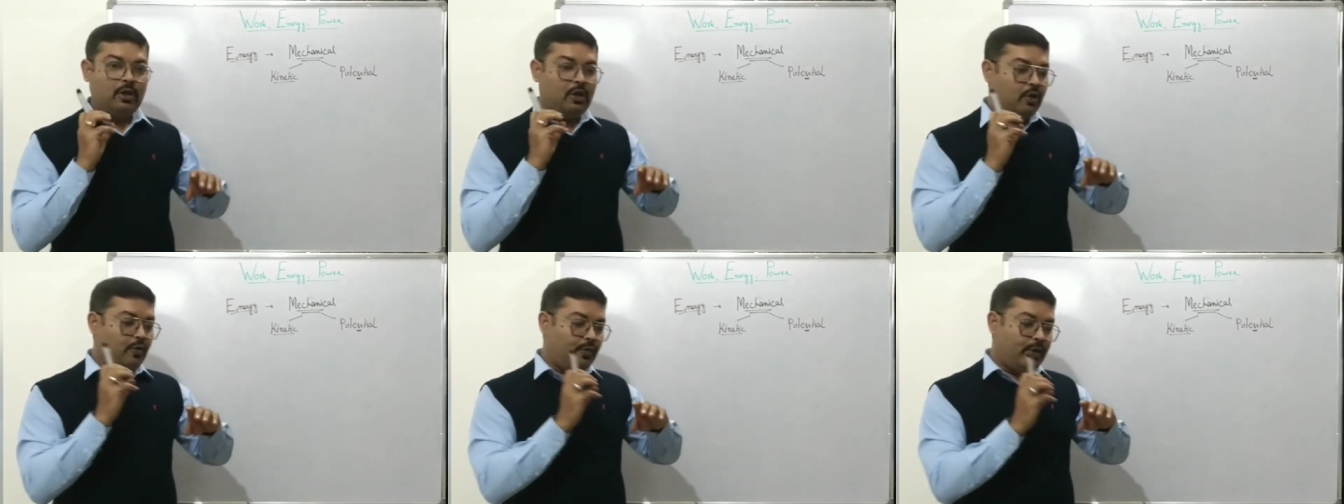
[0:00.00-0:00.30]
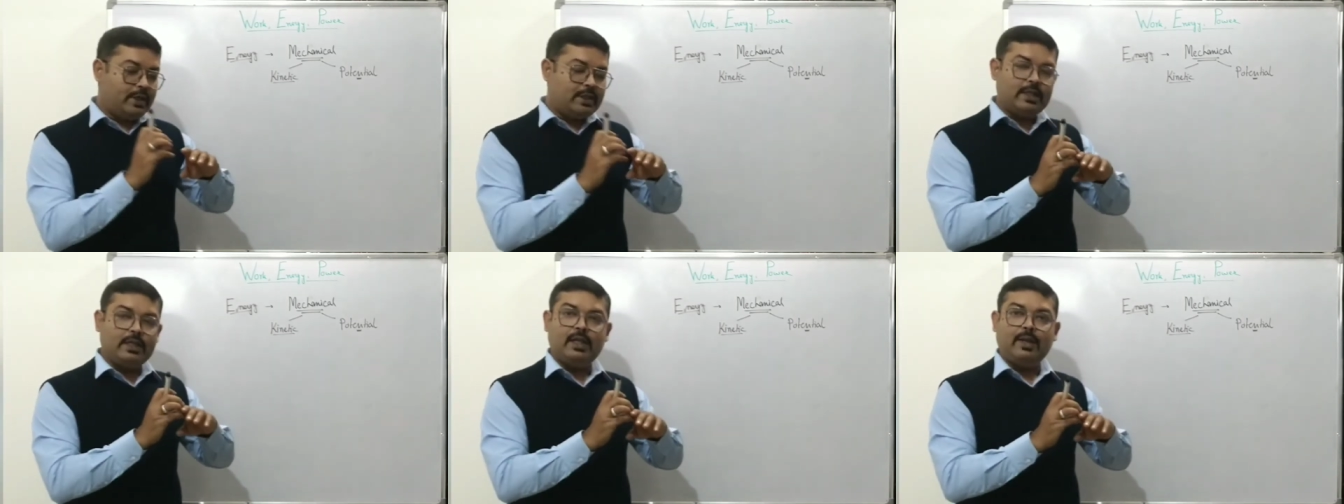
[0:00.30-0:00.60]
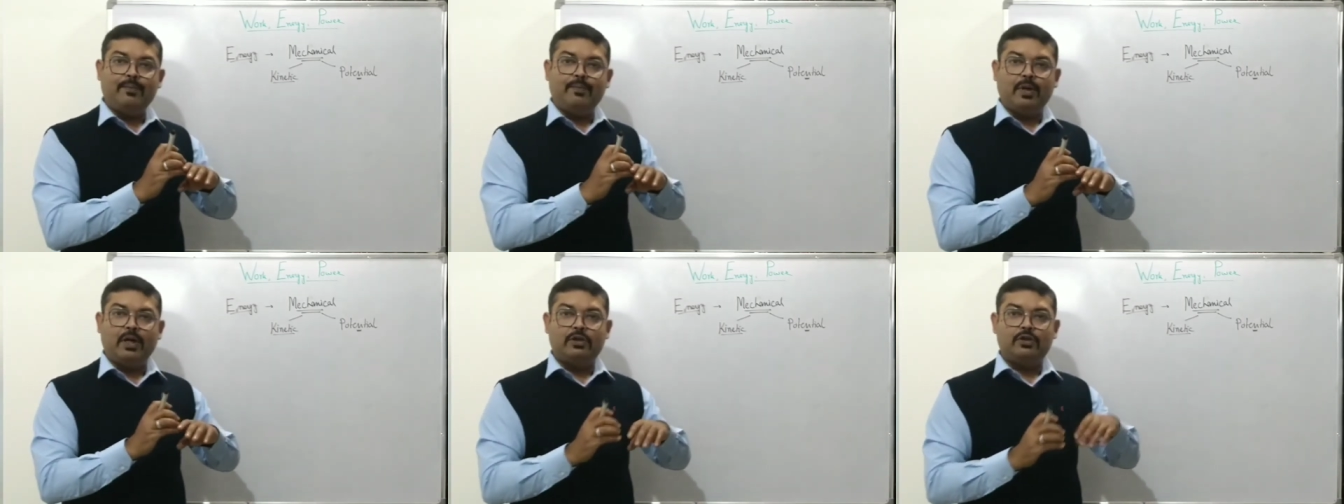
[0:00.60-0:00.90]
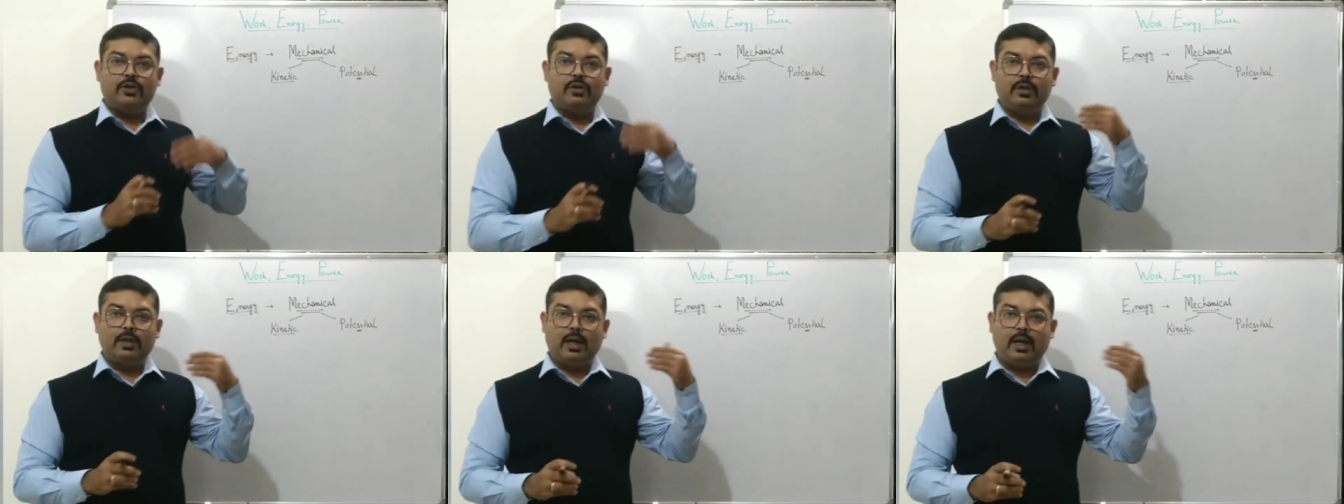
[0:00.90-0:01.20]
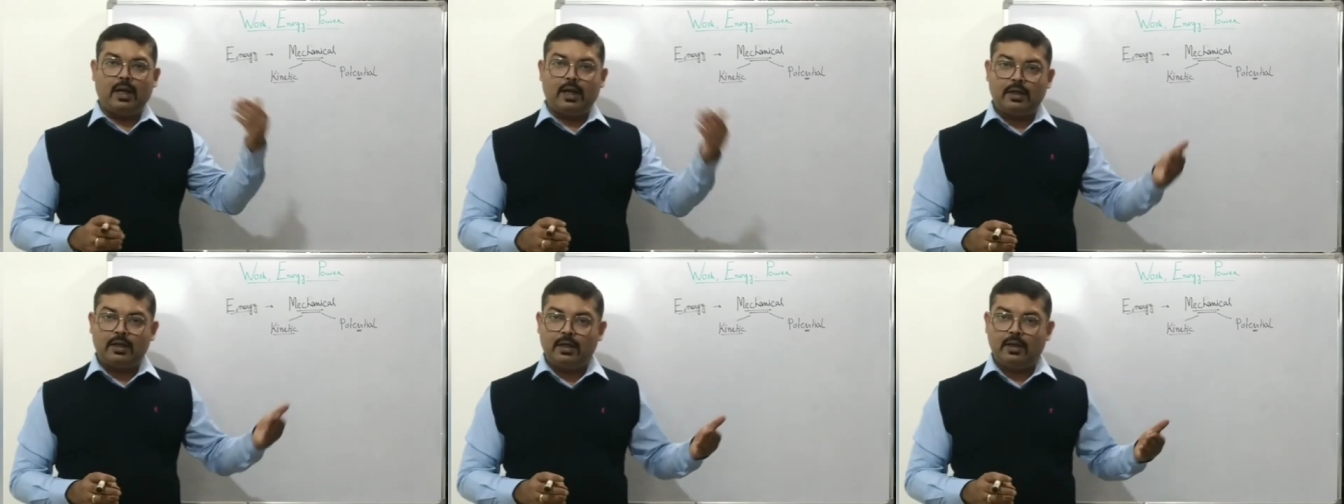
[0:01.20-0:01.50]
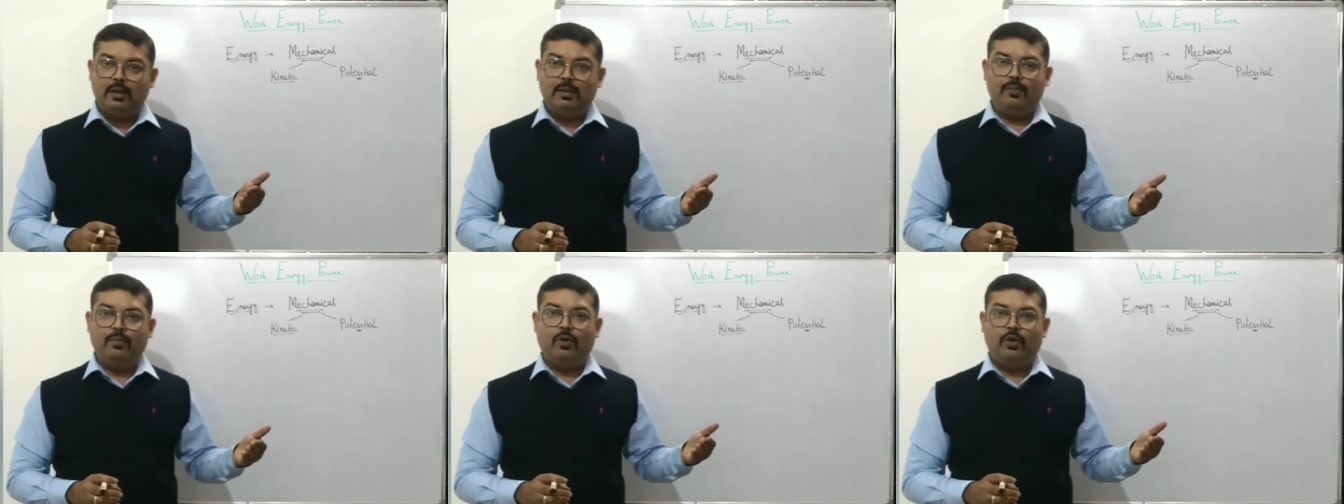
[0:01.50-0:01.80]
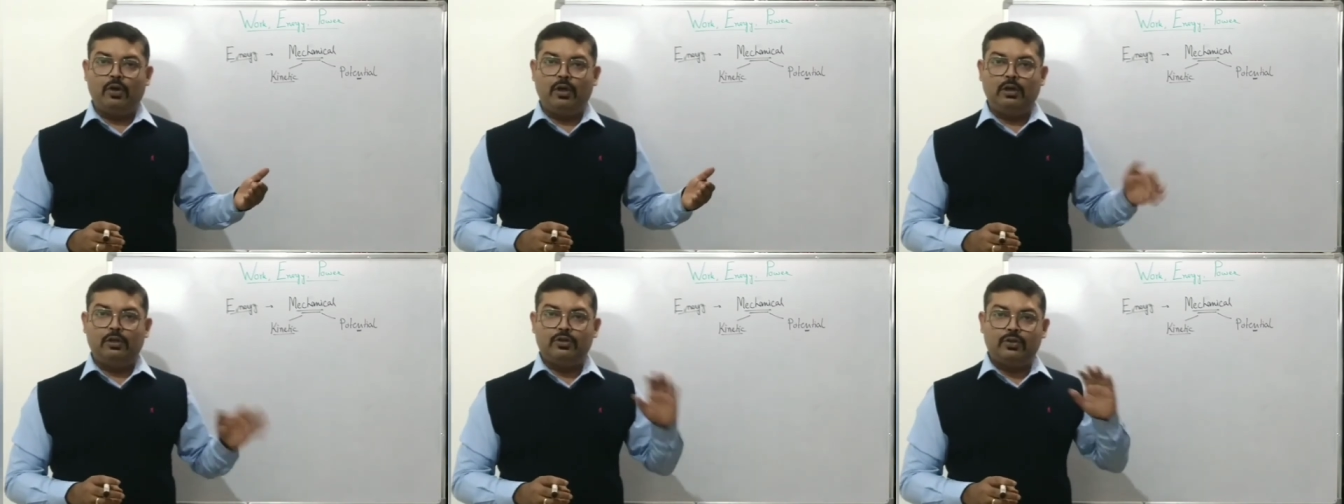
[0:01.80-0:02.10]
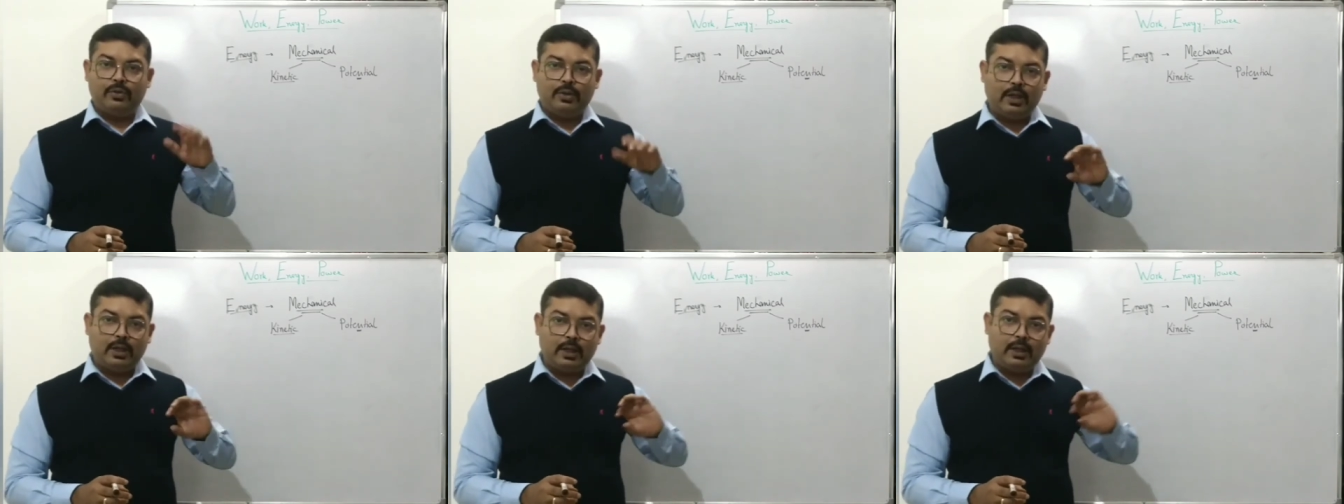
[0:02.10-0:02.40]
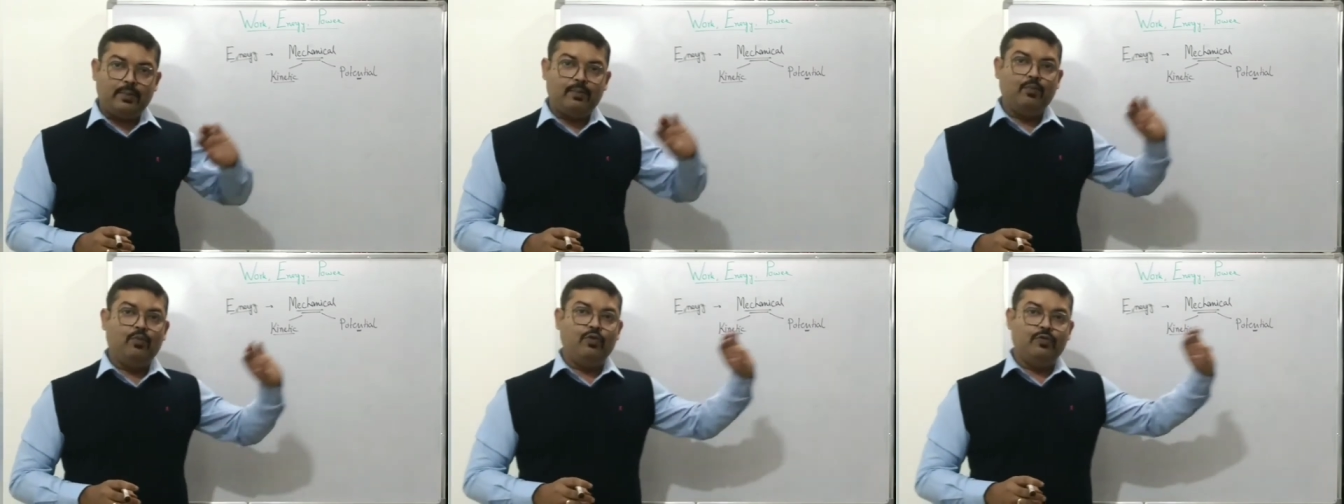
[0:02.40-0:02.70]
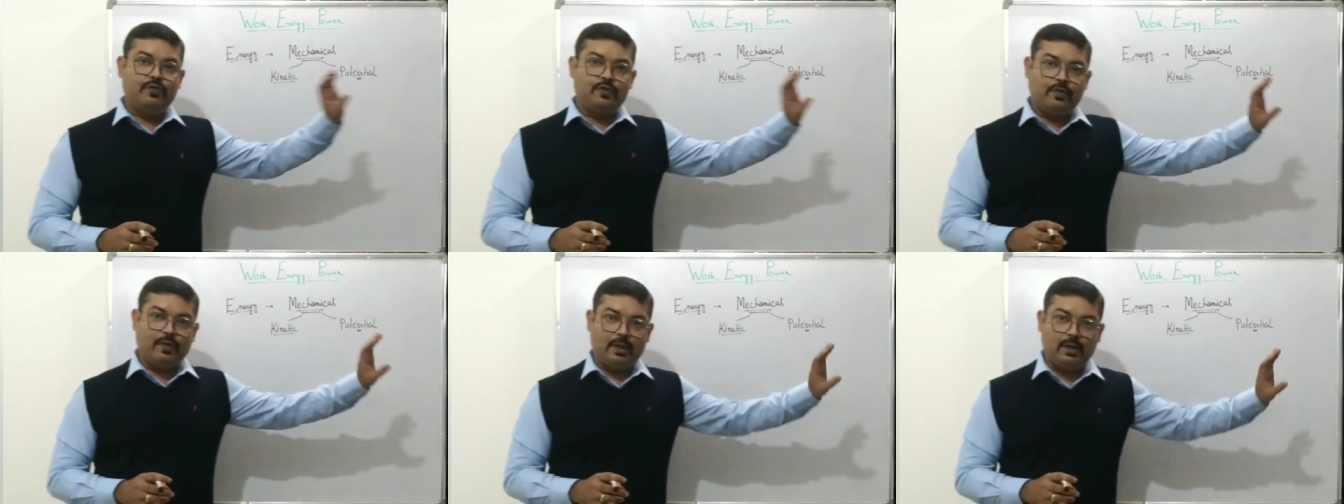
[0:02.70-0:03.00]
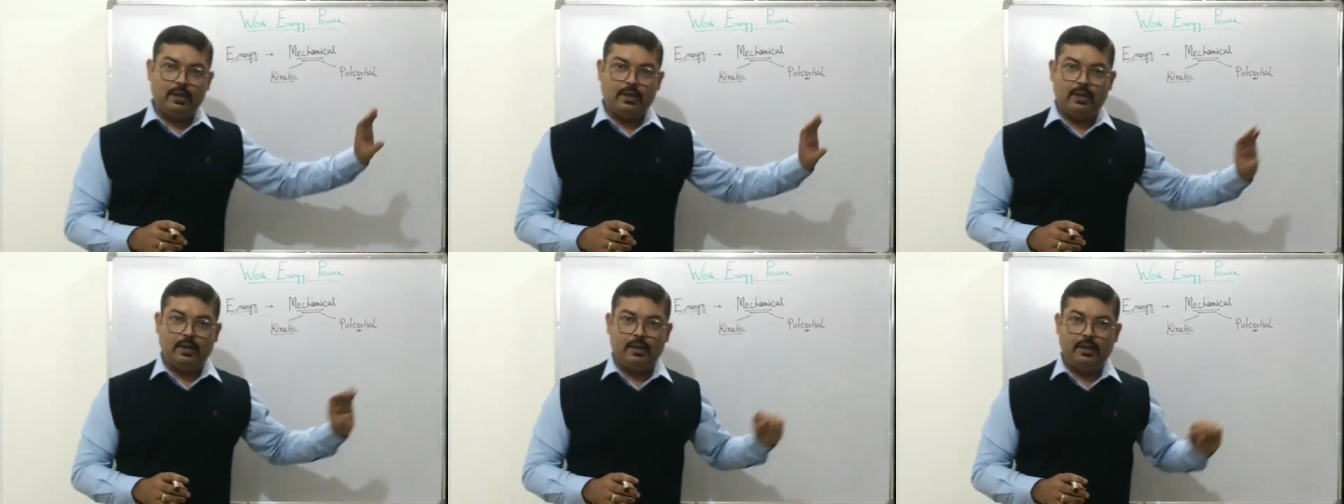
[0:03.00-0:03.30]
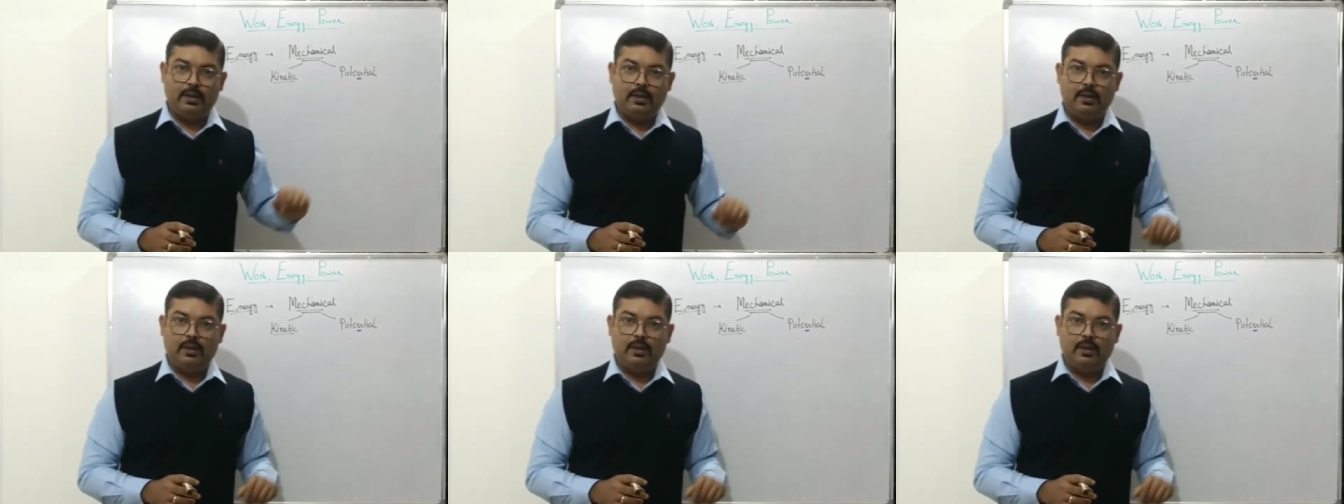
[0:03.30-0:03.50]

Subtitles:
which it imparts on the other ball so that it moves further